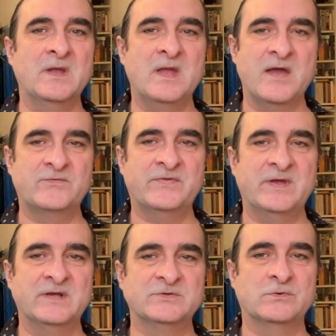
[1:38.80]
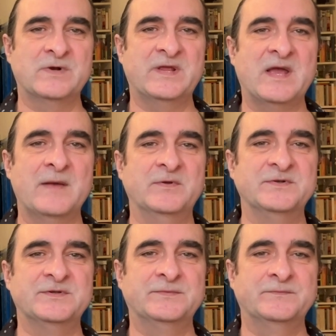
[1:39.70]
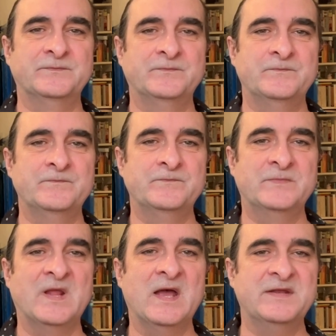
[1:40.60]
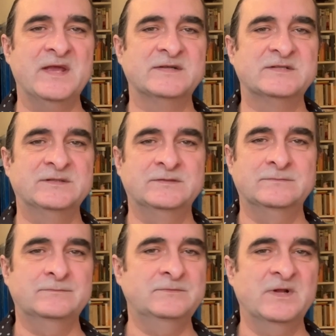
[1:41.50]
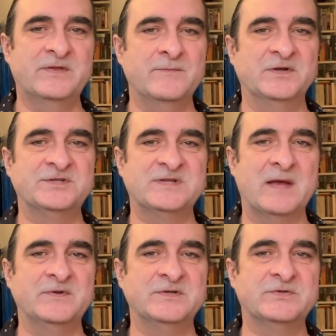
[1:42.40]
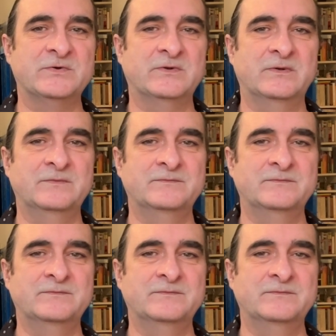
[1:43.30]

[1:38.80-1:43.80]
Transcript: Everything has already happened, and yet nothing much has happened at all.